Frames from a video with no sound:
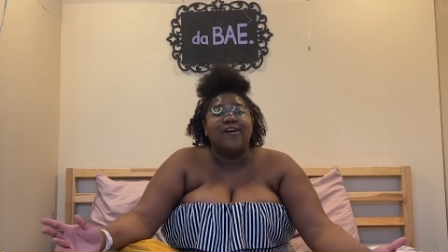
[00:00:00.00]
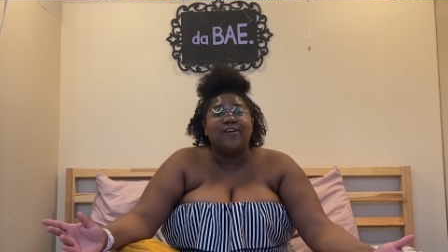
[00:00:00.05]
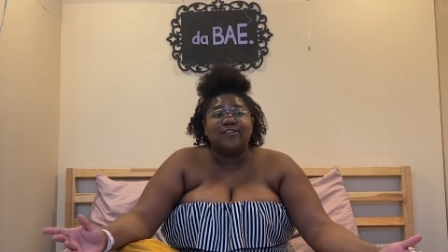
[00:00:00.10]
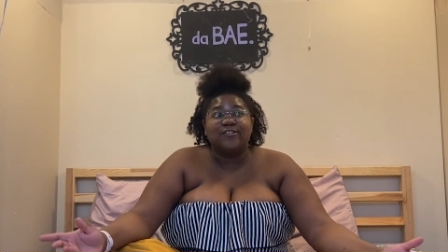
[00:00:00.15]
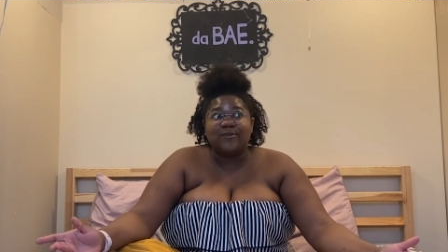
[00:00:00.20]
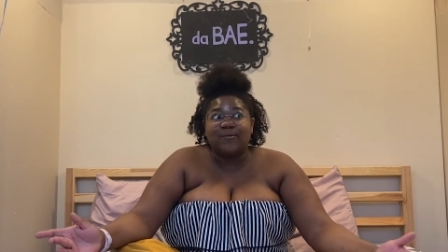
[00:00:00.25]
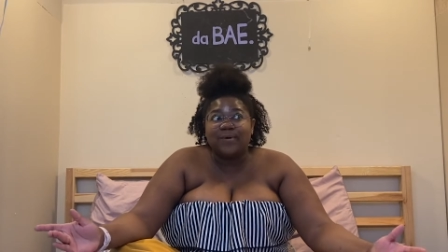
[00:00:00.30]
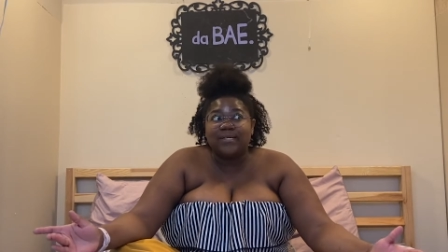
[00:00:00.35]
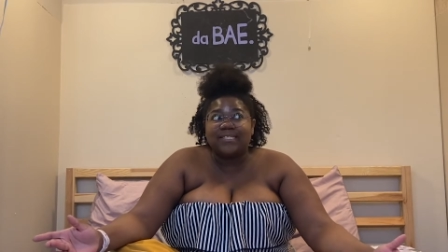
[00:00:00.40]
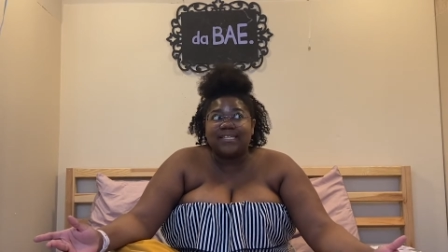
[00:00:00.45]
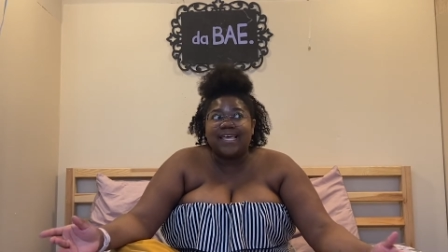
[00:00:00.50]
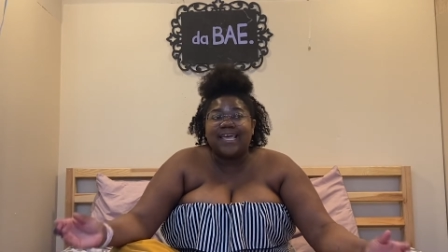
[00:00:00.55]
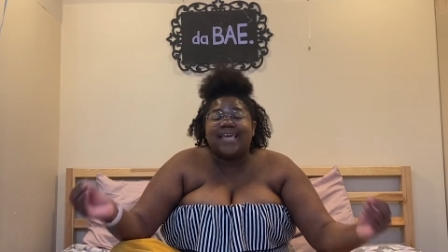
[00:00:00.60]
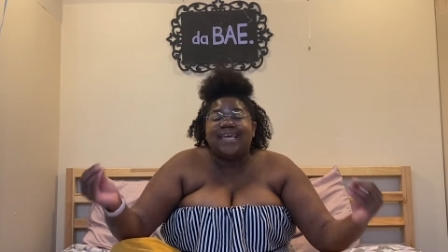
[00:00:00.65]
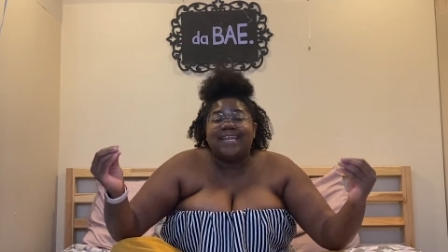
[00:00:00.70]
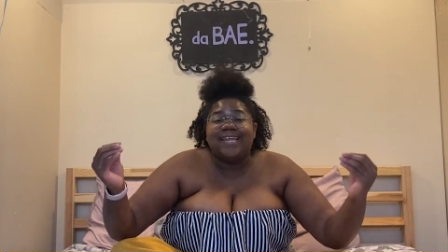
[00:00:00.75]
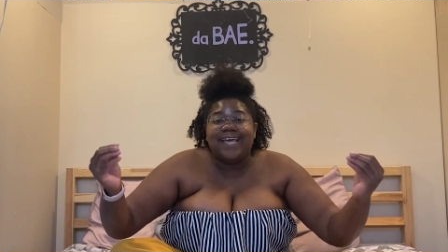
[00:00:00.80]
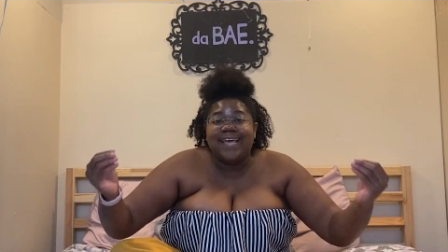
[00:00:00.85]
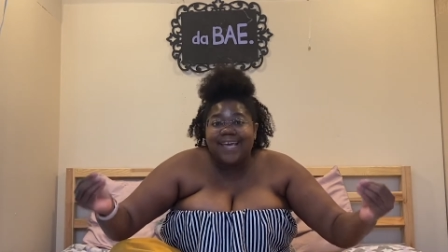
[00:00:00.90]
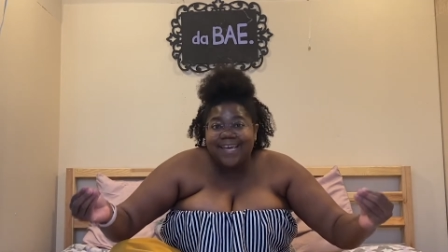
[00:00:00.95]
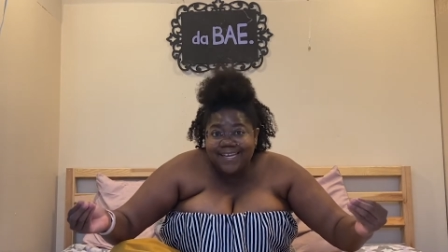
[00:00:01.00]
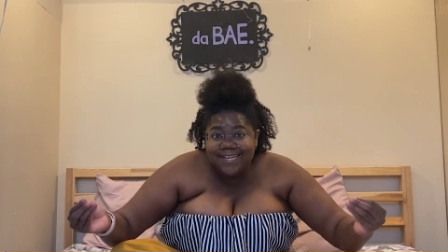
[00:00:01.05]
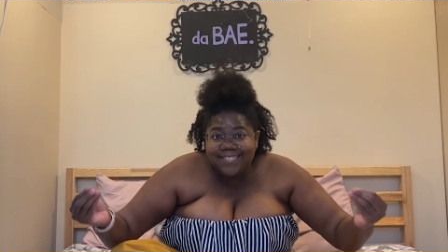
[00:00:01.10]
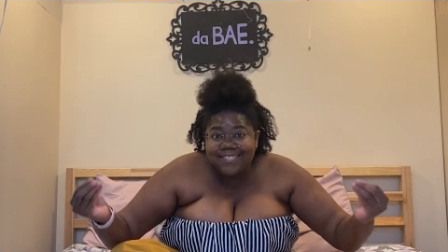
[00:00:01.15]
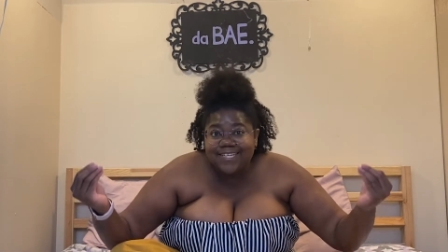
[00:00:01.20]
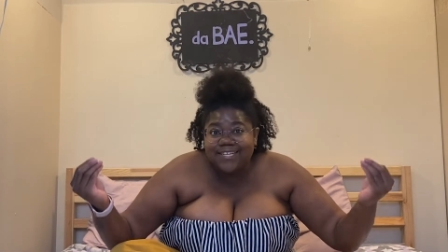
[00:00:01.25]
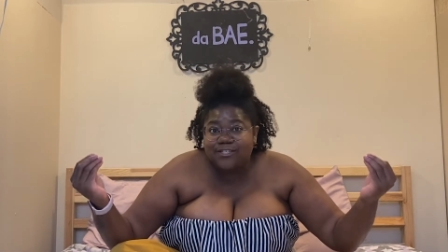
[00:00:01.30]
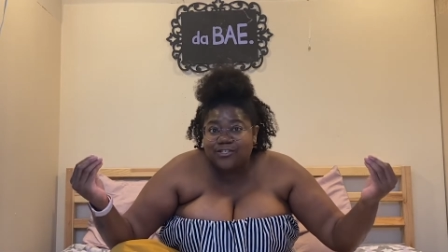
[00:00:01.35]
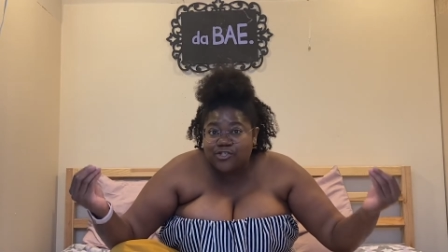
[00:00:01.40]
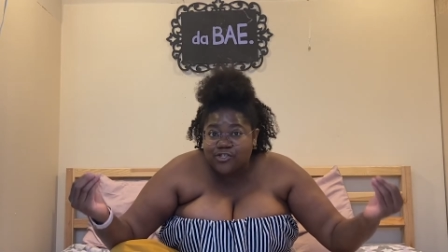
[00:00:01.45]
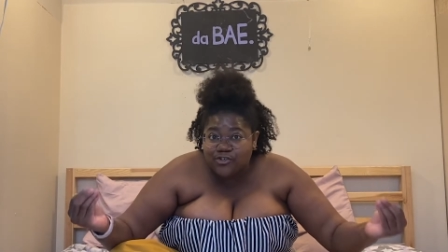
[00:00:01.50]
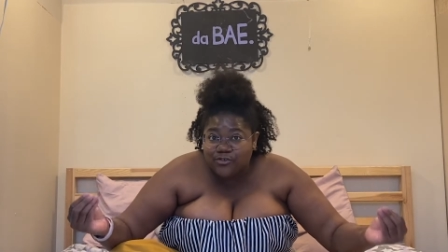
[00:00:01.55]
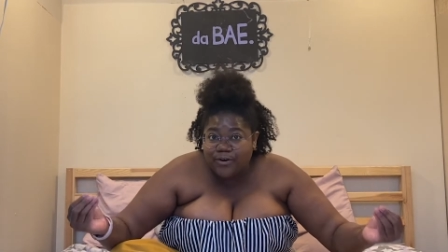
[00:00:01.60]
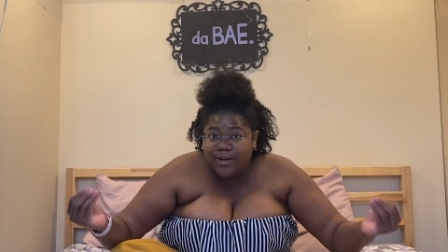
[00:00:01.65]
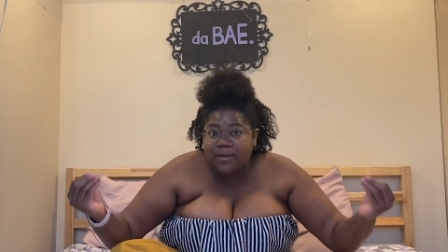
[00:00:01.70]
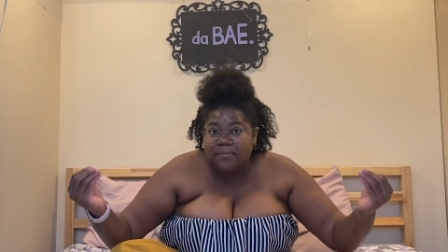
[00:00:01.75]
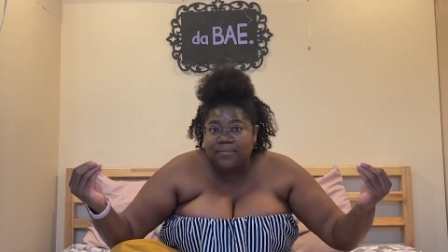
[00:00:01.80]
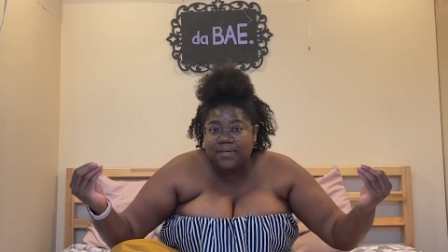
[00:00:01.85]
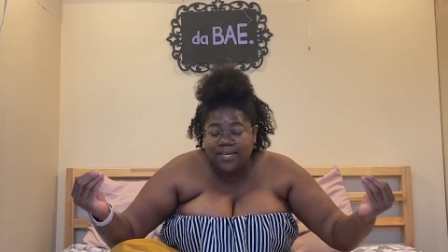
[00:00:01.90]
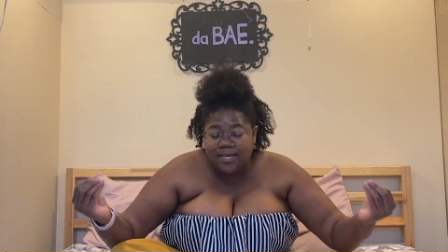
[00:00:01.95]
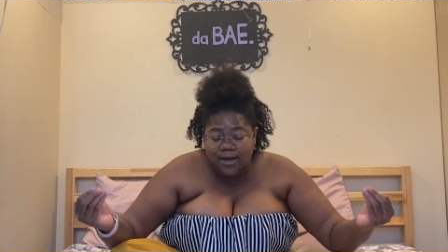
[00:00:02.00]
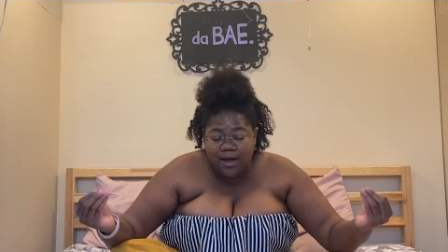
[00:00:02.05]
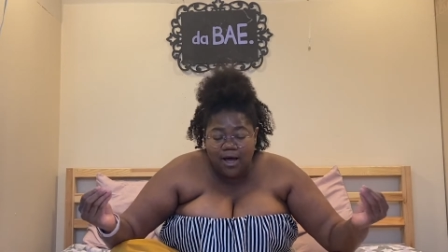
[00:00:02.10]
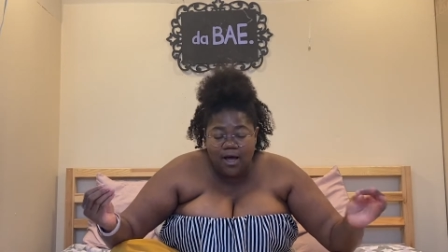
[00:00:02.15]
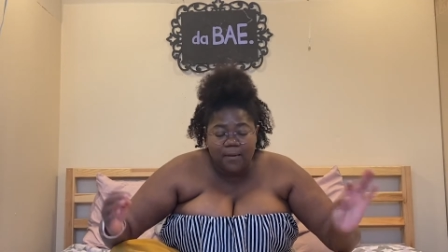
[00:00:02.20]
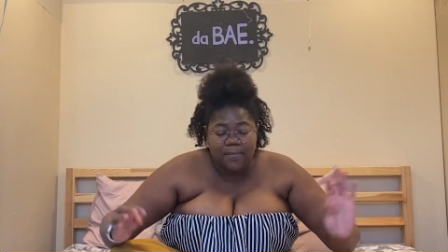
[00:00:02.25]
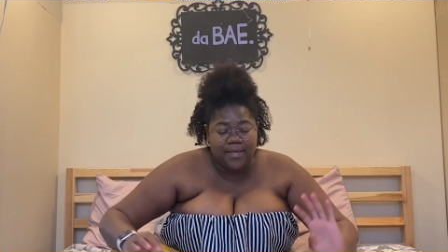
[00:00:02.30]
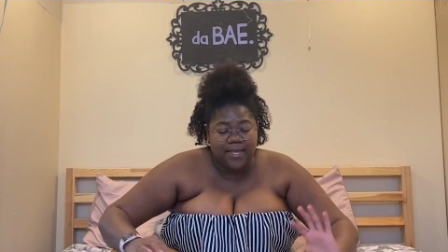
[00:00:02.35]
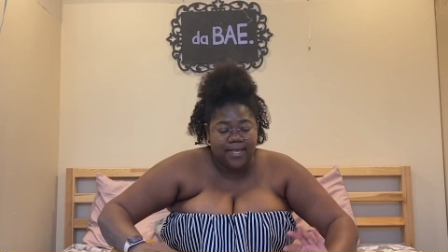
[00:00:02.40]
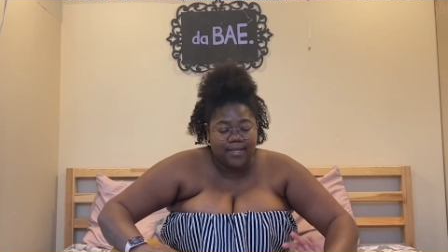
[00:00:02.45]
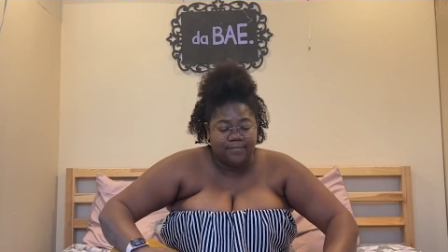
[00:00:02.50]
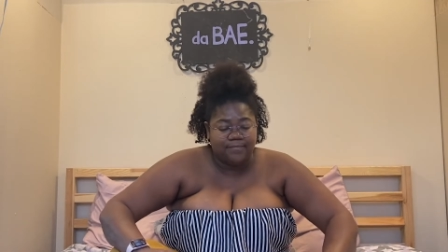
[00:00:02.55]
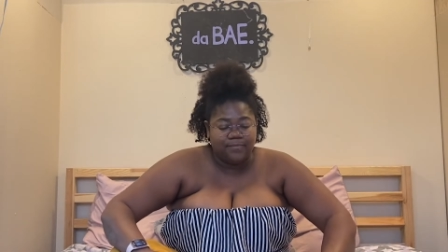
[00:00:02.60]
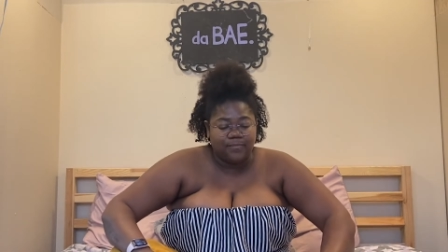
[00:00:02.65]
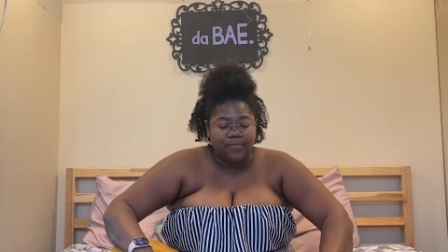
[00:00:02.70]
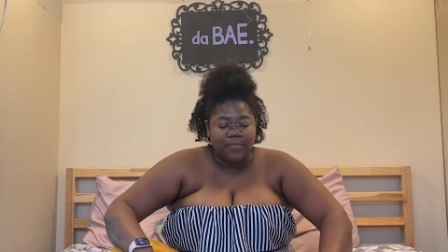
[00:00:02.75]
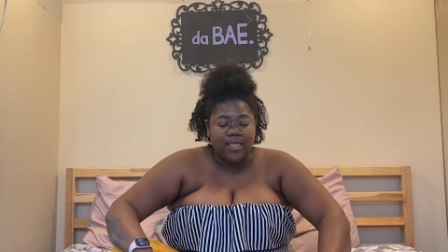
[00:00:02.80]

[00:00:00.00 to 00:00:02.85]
So once again, it is extremely common.